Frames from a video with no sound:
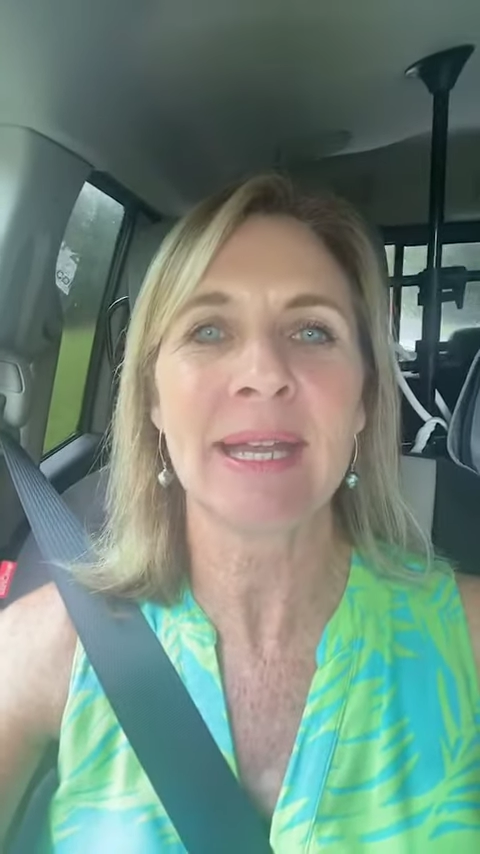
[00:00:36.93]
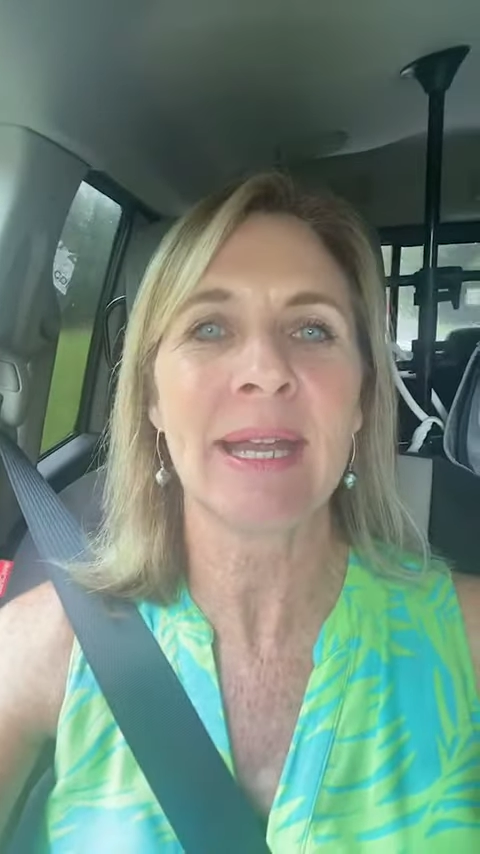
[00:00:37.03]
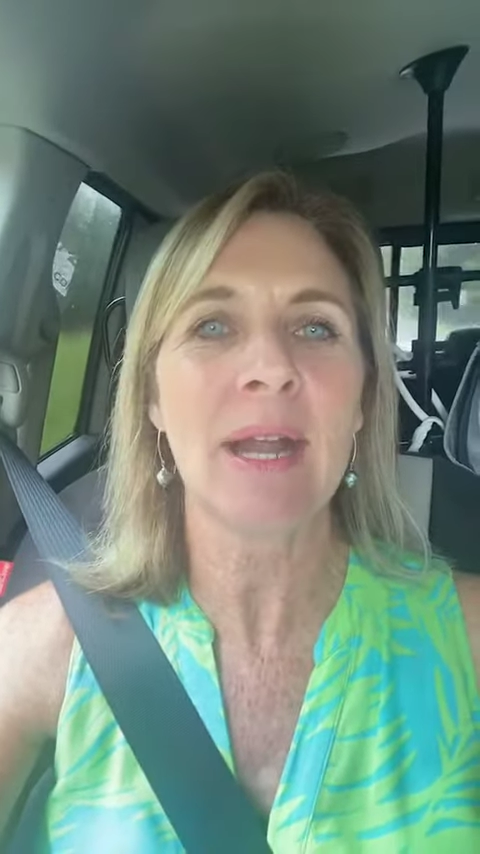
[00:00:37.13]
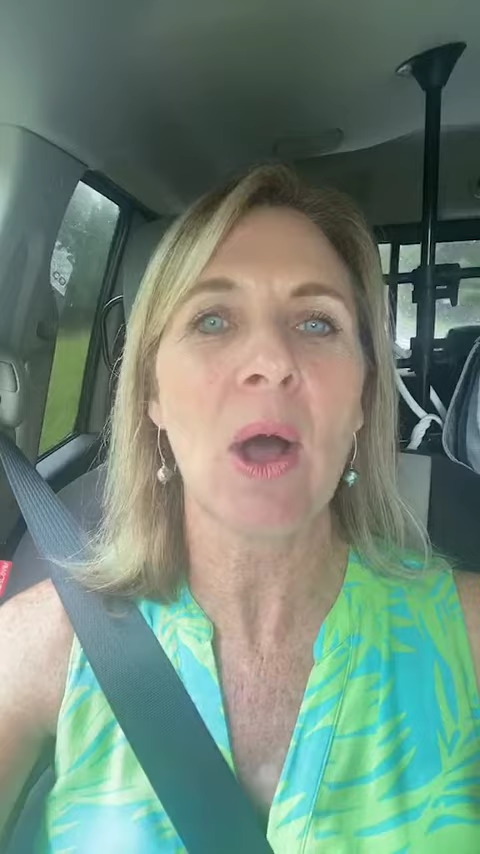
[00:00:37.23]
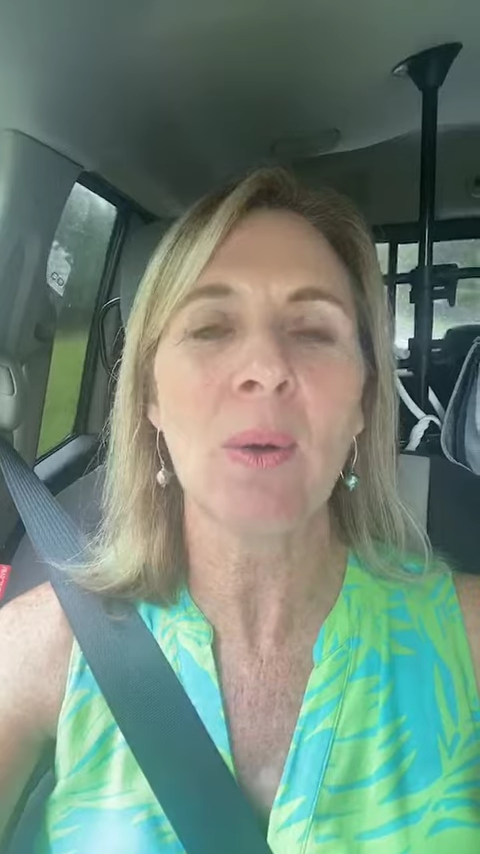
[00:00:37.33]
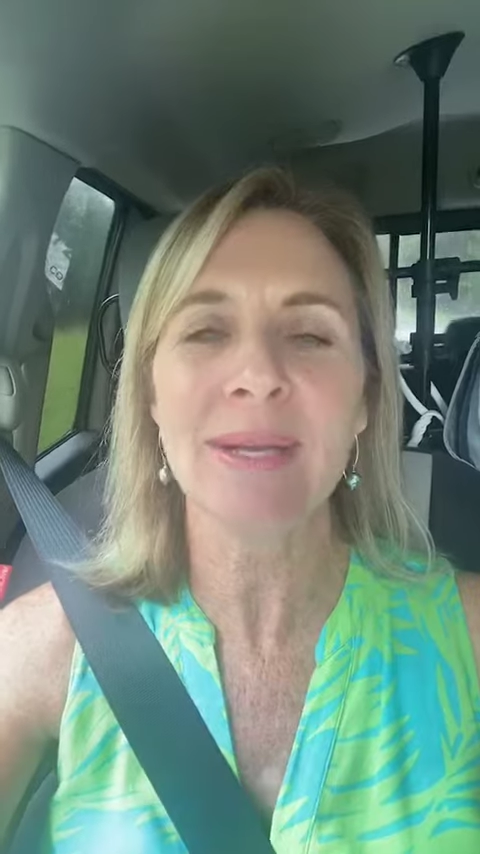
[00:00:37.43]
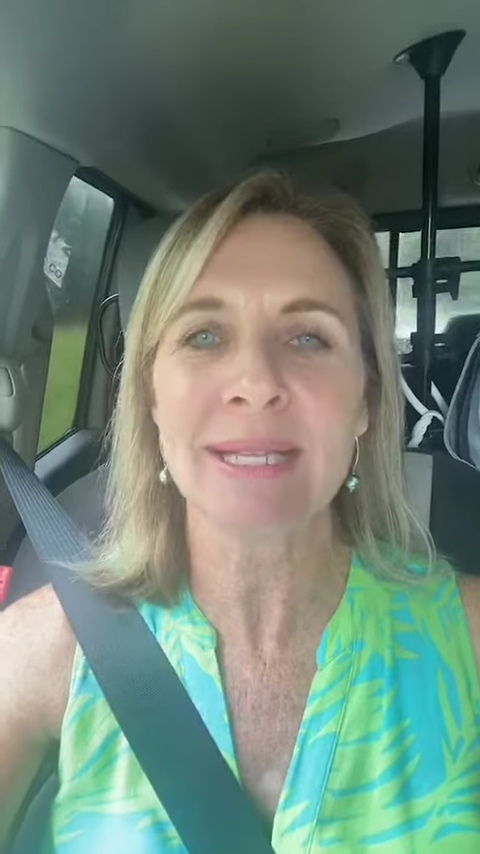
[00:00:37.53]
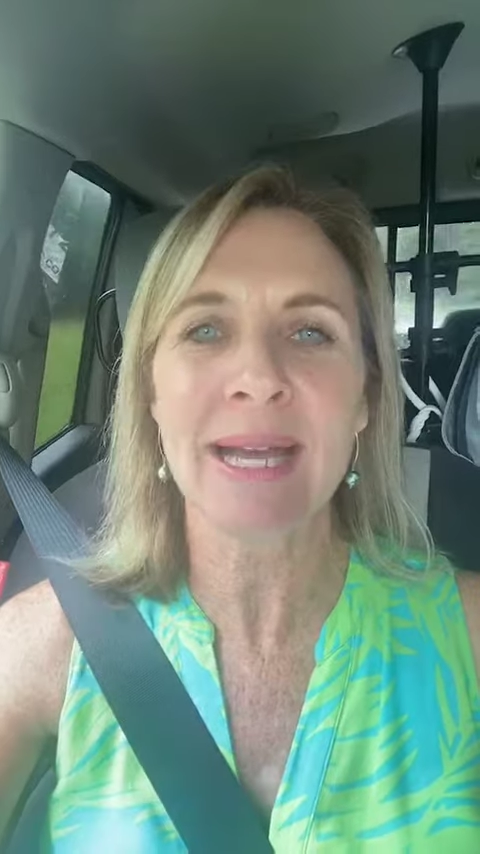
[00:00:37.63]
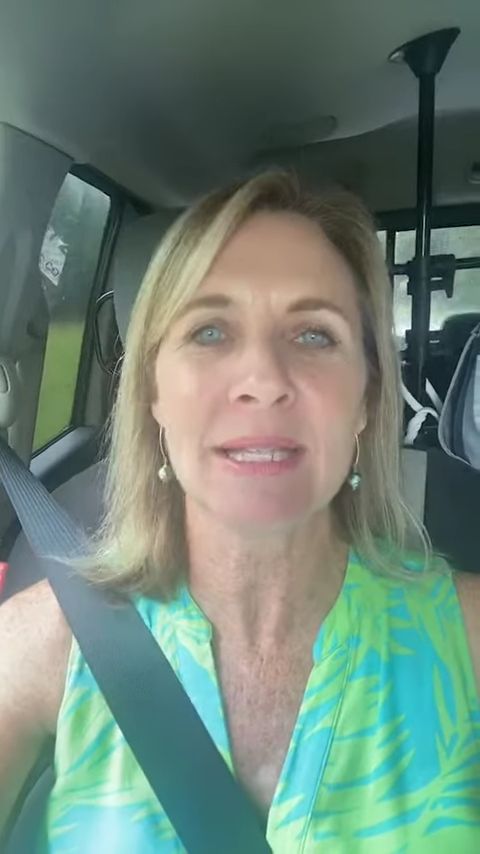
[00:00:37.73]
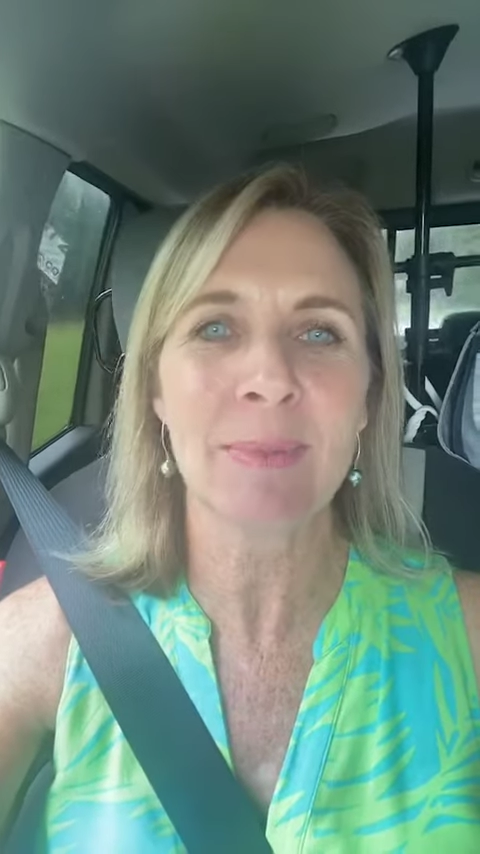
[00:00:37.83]
and it always
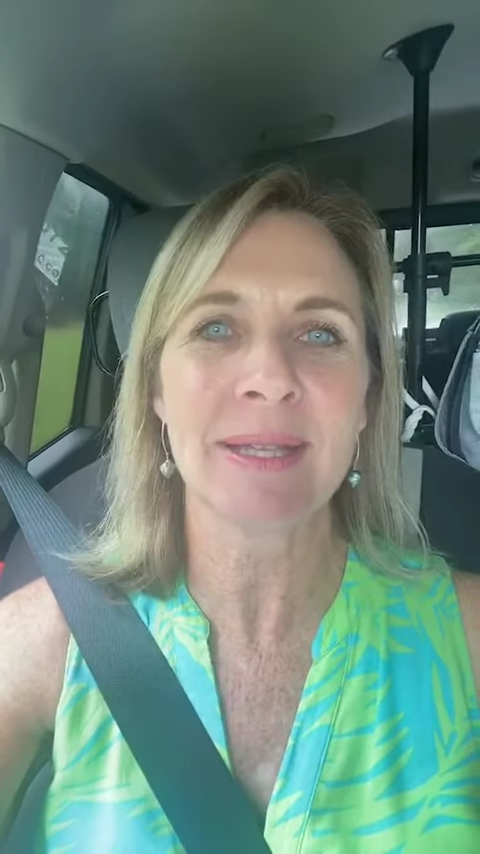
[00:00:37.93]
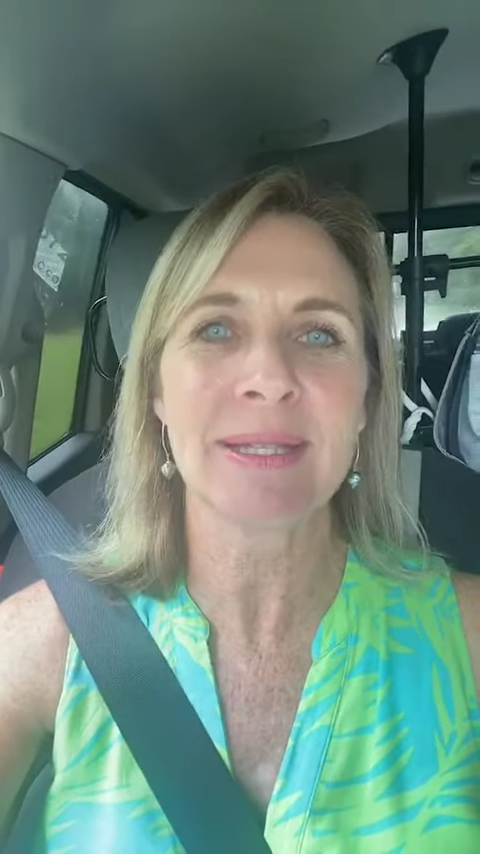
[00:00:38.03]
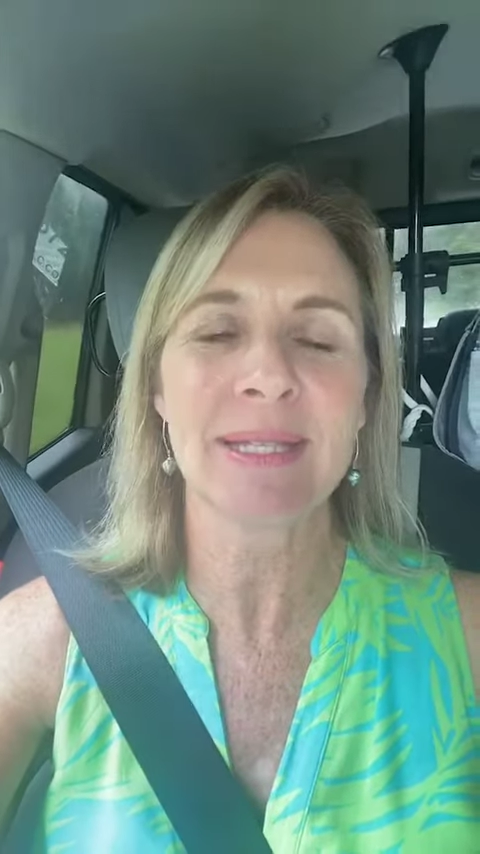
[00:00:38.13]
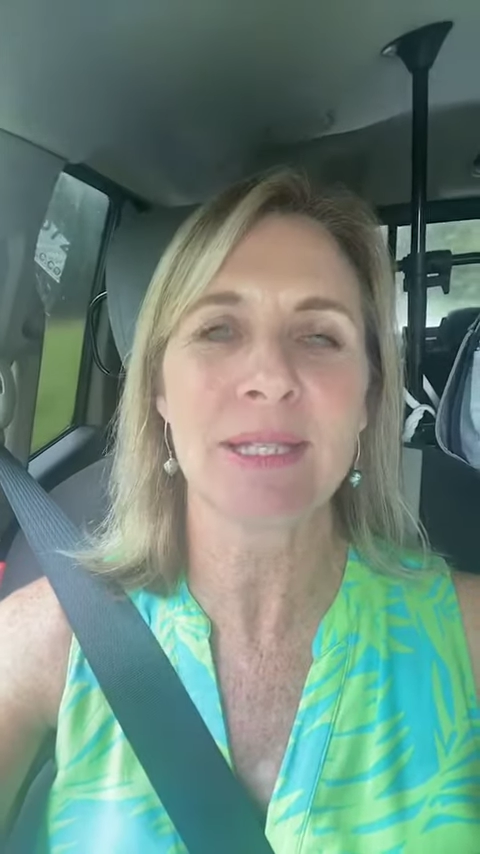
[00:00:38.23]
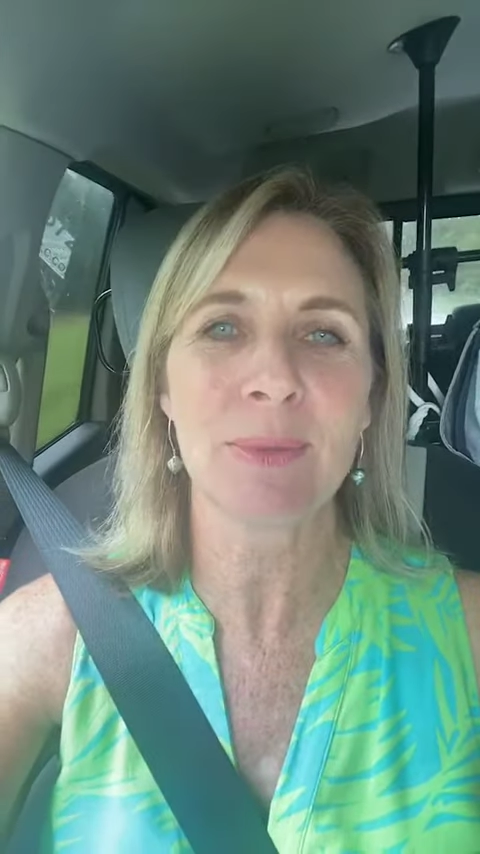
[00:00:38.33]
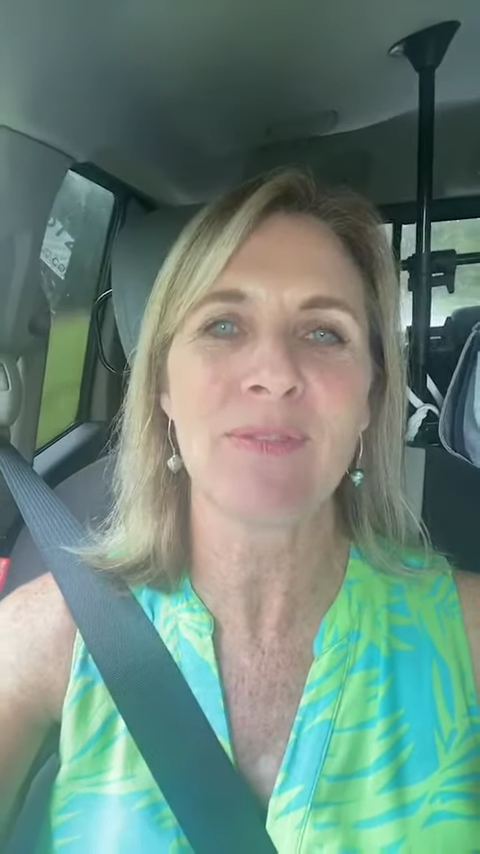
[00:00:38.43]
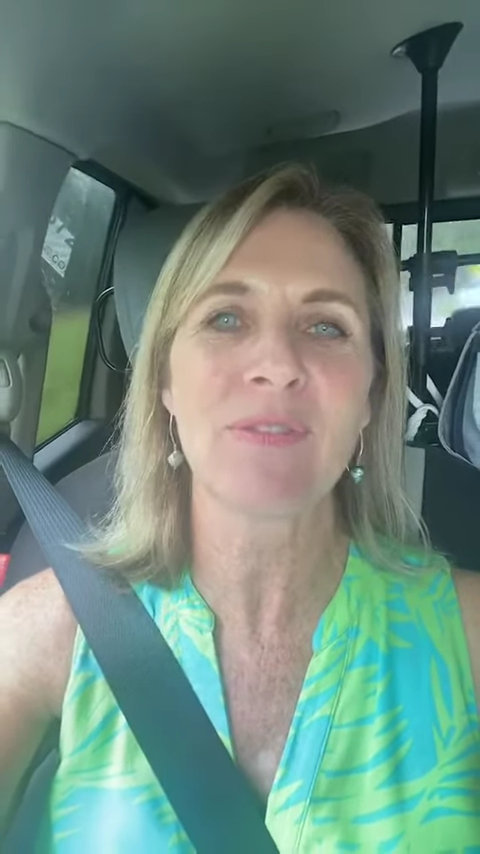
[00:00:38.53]
has been since we